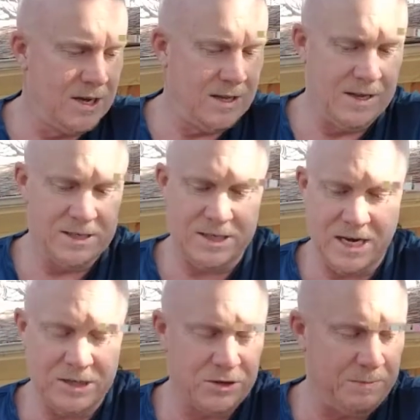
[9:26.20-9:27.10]
this
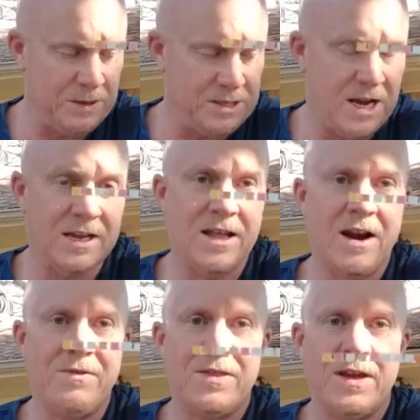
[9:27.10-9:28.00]
test strip is saying that
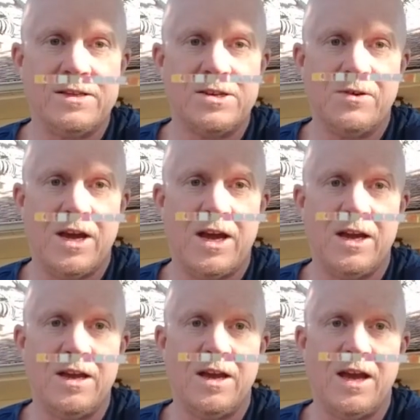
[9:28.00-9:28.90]
everything's
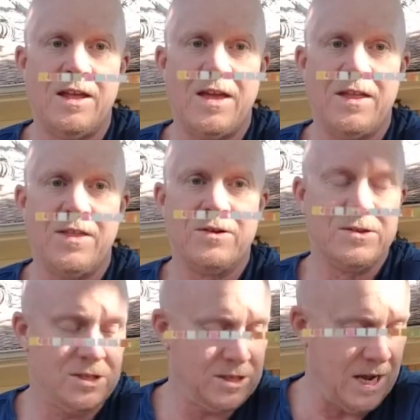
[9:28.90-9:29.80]
okay, and that
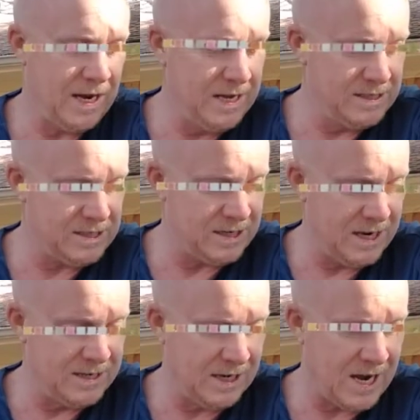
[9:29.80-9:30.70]
it is
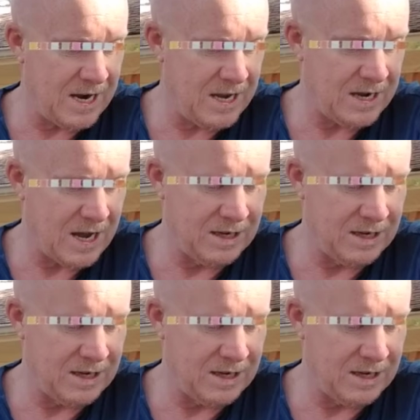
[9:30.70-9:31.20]
indicating a